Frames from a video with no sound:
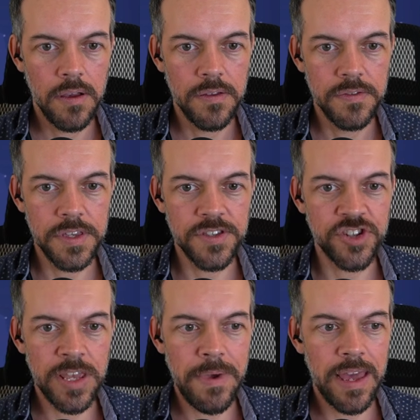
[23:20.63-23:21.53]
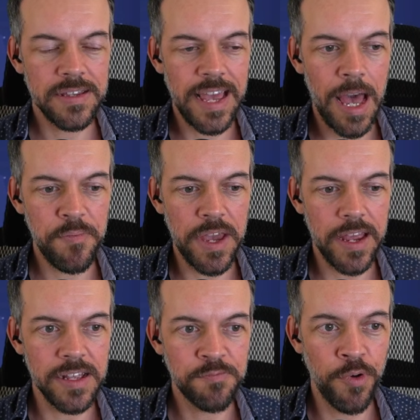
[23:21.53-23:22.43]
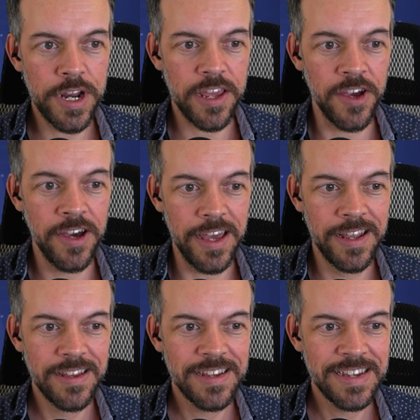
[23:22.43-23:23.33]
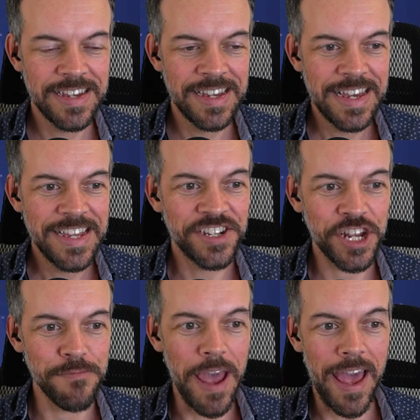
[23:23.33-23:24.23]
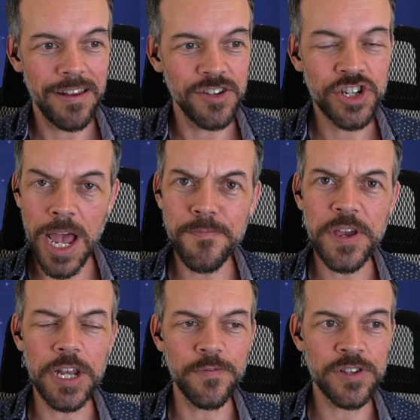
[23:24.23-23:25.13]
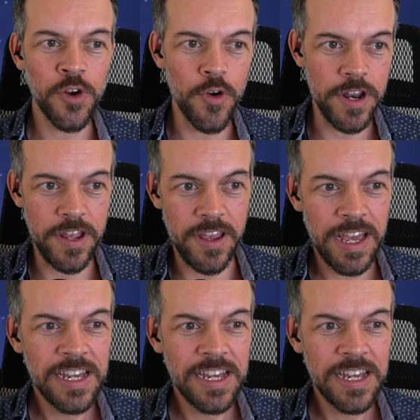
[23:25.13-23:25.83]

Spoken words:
This G-Man is epic and is pretty good. G-Man, champion of eternity.